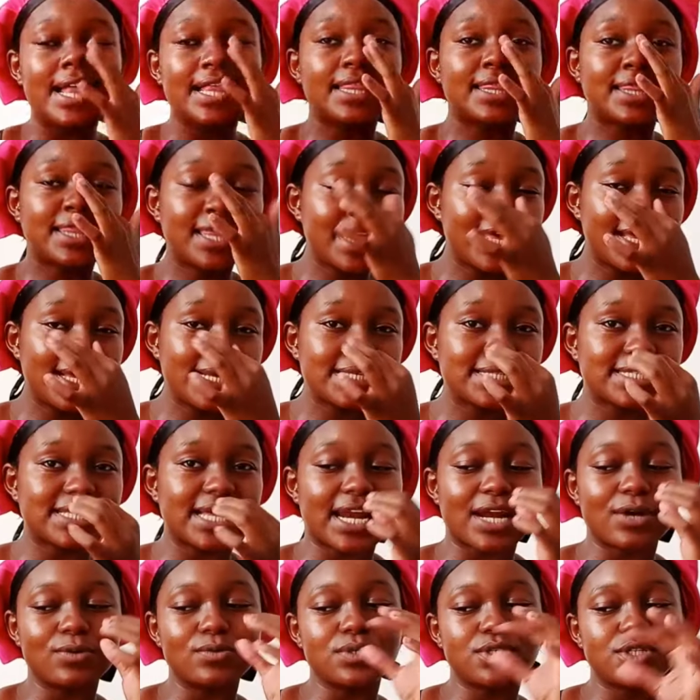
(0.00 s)
things
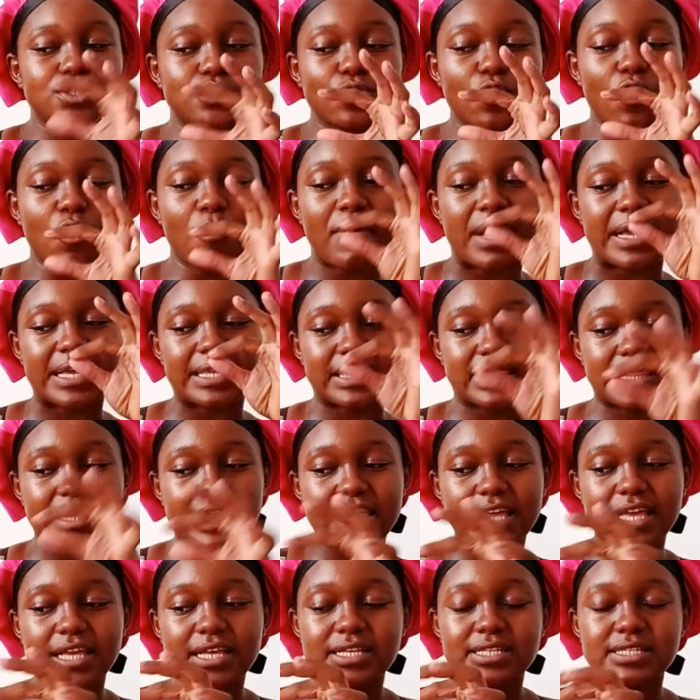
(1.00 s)
that I would store my
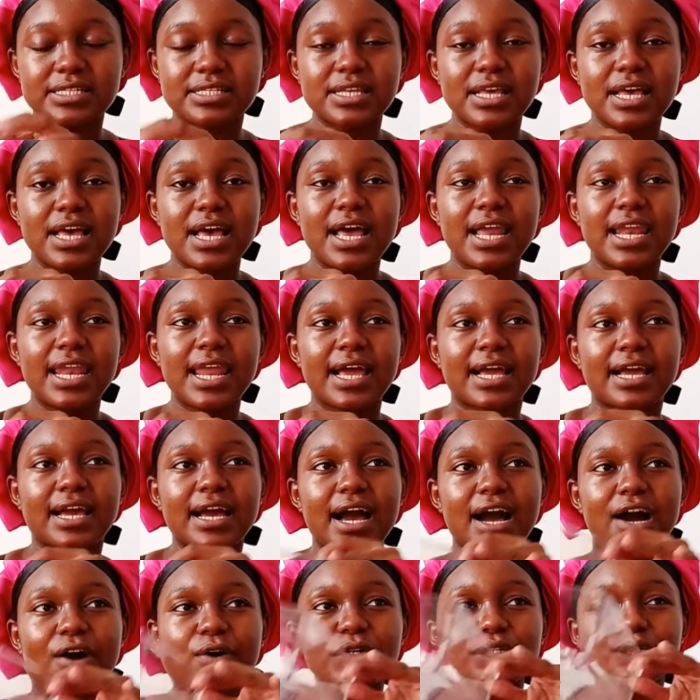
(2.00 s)
things. Like,
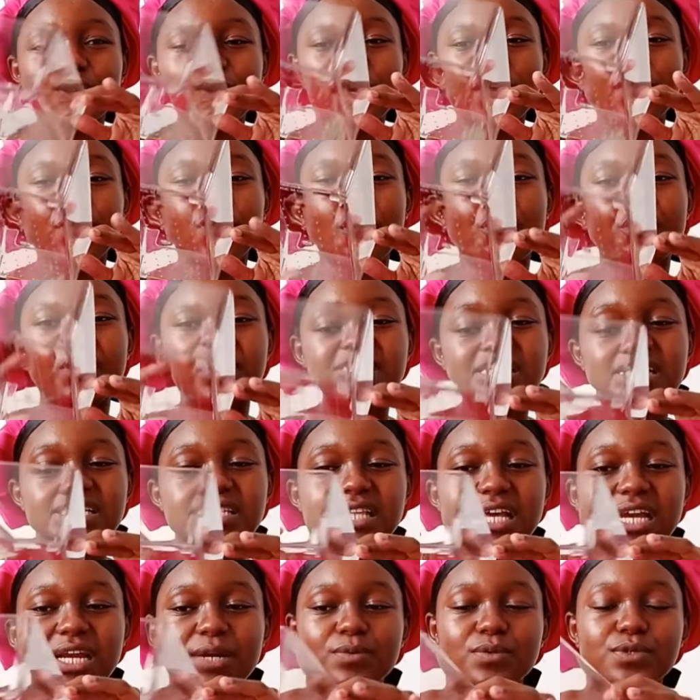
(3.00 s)
I was looking for pieces
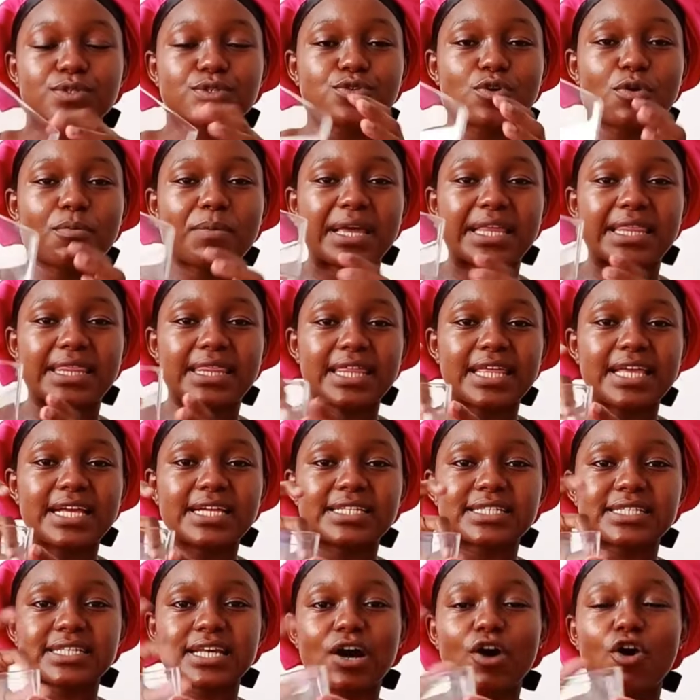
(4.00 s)
that I would store my
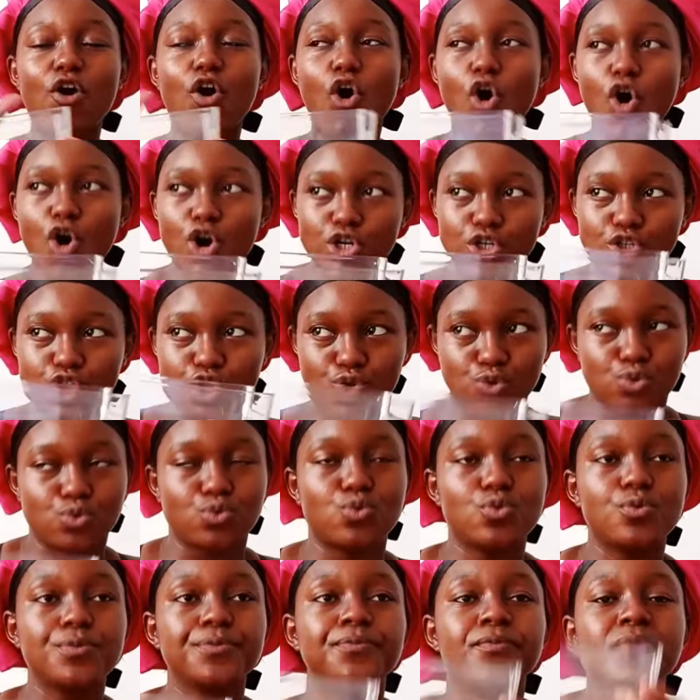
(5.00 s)
things
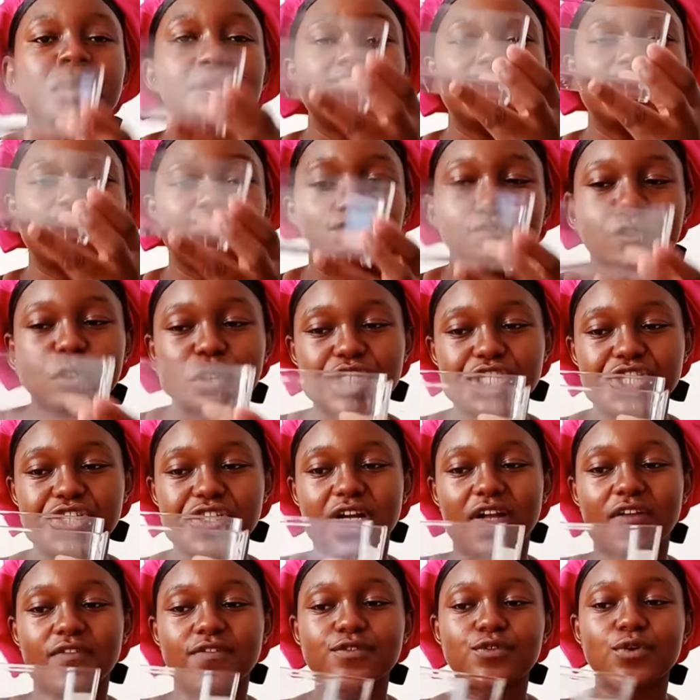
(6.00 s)
onto the floating
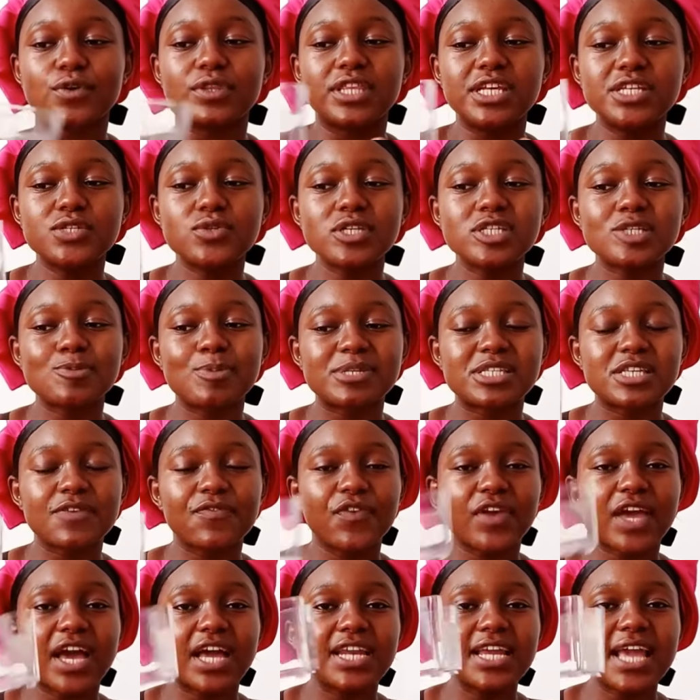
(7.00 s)
shelf. So this one
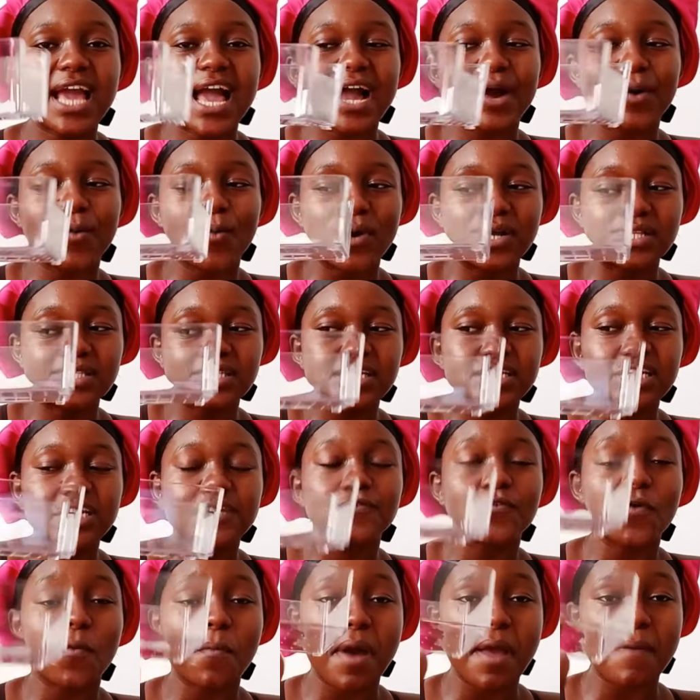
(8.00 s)
specifically, I wanted it
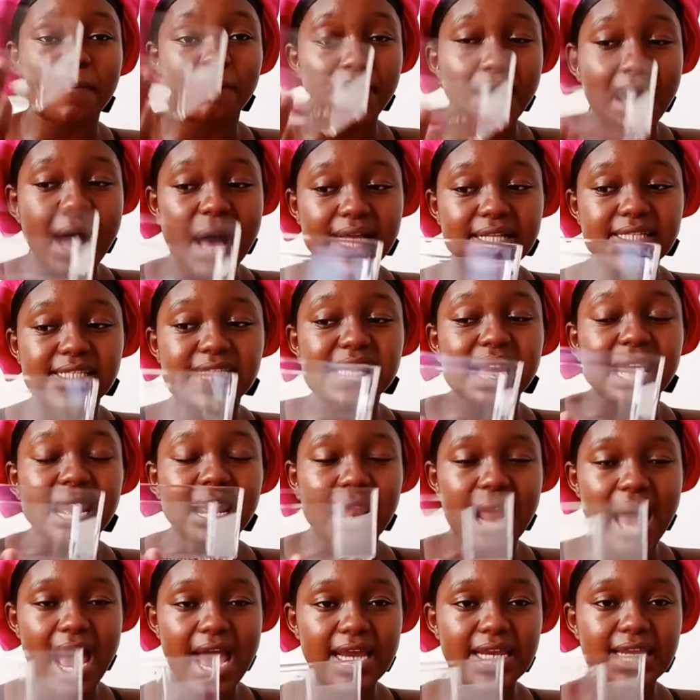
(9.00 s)
for my pads,
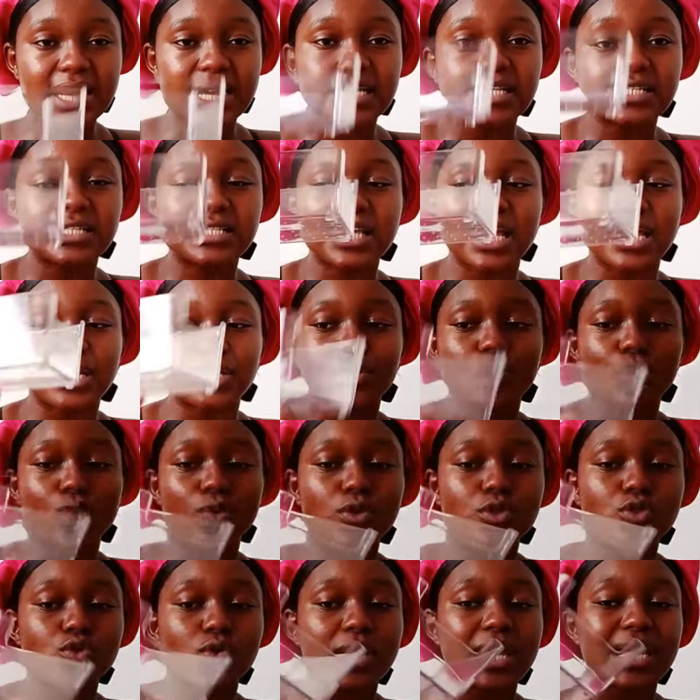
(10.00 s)
liners, and
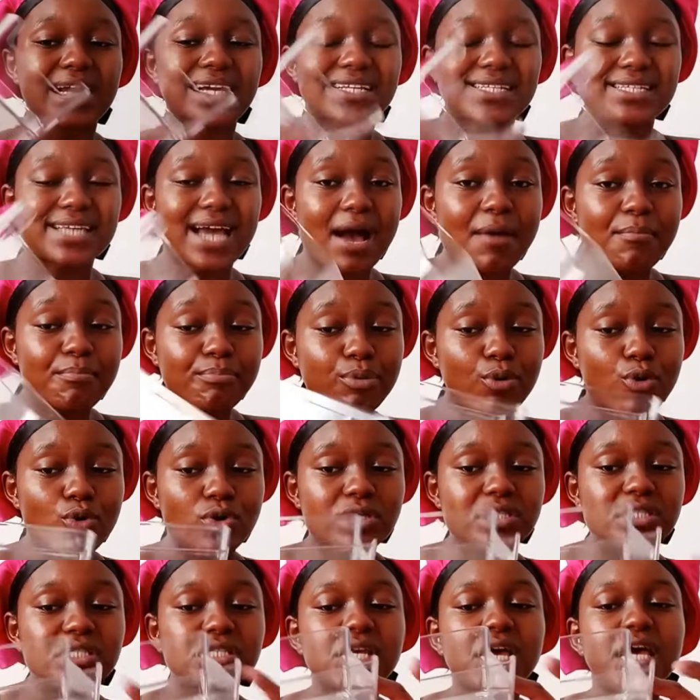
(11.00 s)
also like
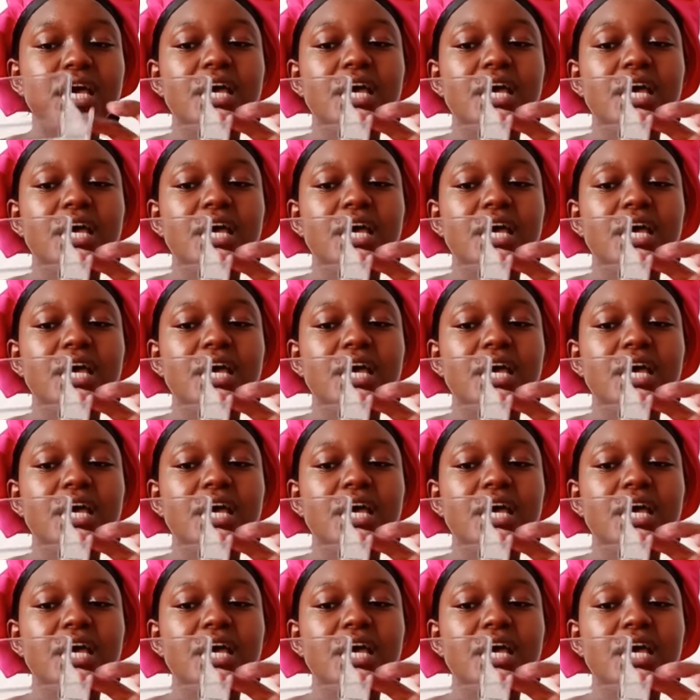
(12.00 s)
tampons.